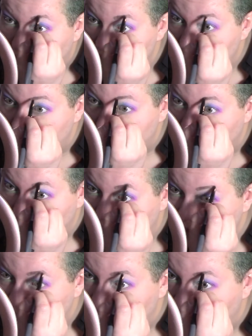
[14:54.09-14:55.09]
when they
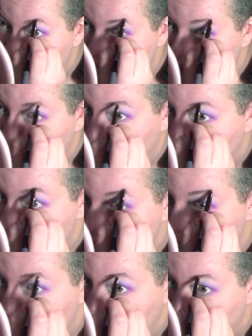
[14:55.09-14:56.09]
mark it as a
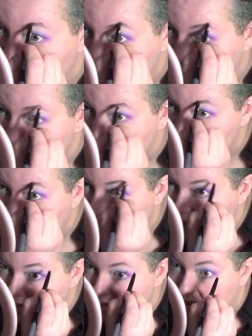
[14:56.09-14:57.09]
pressed pigment versus
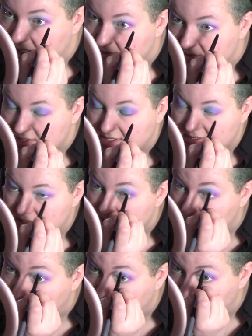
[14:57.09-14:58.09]
an eyeshadows, NYX
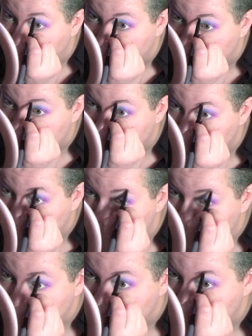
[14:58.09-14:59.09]
is infamous for
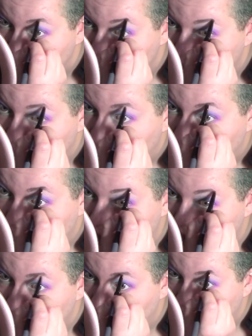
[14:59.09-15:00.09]
this
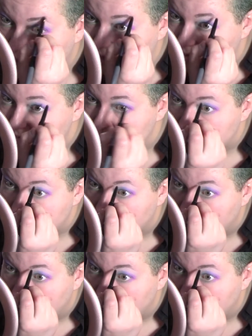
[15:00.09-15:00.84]
and